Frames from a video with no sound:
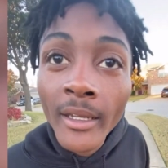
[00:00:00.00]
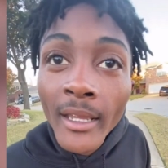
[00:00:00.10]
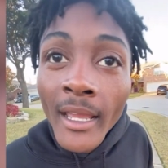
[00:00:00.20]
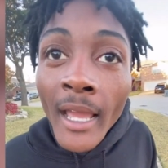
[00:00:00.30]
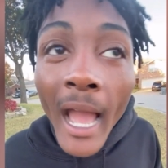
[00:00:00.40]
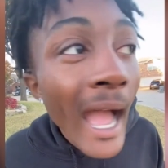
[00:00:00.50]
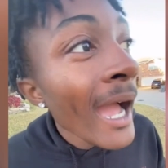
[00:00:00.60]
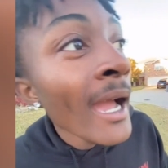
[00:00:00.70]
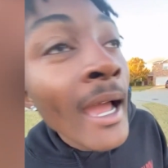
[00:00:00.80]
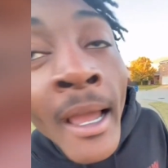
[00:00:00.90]
Cause you
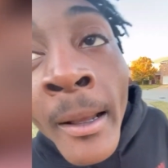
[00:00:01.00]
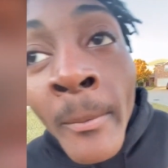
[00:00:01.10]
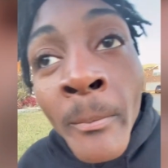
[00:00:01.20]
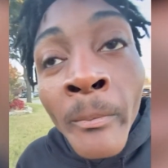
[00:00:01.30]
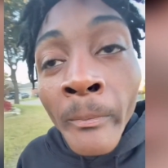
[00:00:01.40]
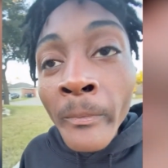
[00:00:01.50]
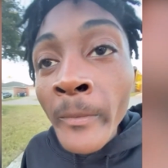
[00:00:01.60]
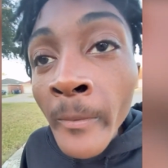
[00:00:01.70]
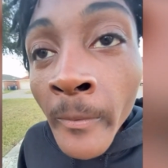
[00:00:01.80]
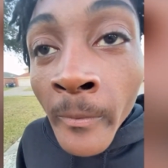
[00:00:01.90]
think you can dance. You
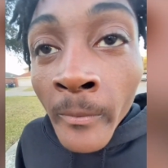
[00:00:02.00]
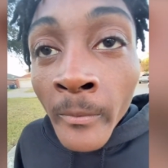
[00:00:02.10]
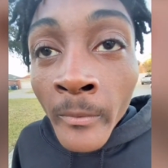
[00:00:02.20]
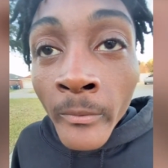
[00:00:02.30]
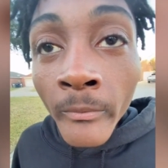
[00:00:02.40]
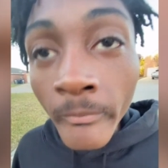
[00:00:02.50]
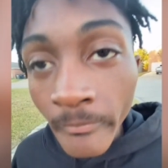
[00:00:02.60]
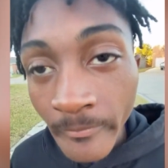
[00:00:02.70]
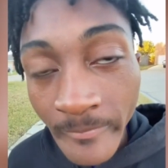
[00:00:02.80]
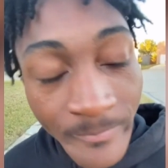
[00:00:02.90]
can't. Just stop.